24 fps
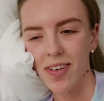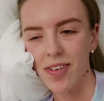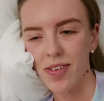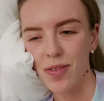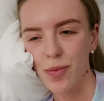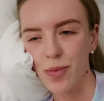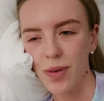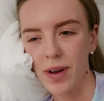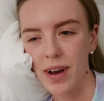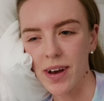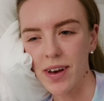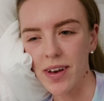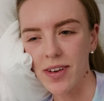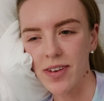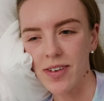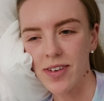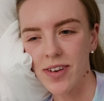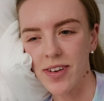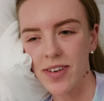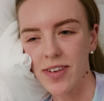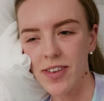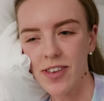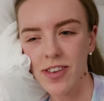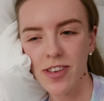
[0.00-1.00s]
nice way to
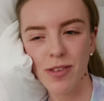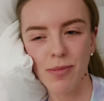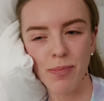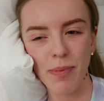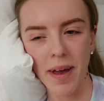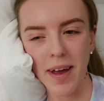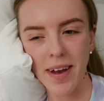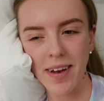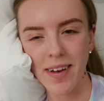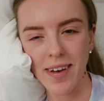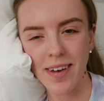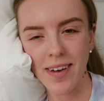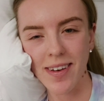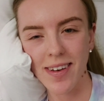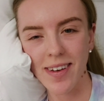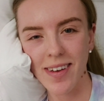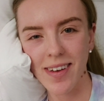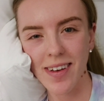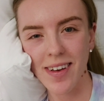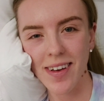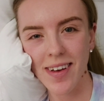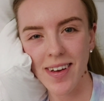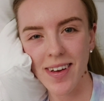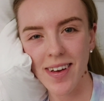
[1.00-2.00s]
just spend
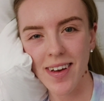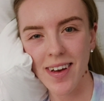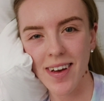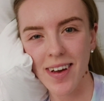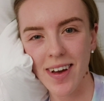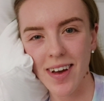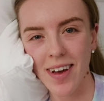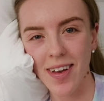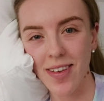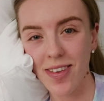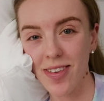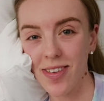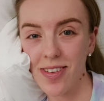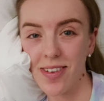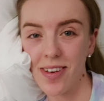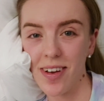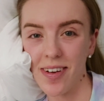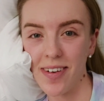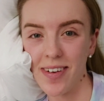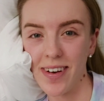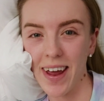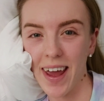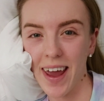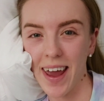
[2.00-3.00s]
a
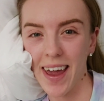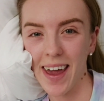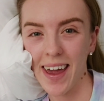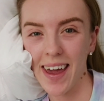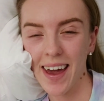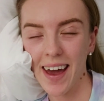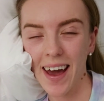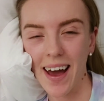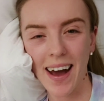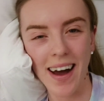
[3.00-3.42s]
snow day.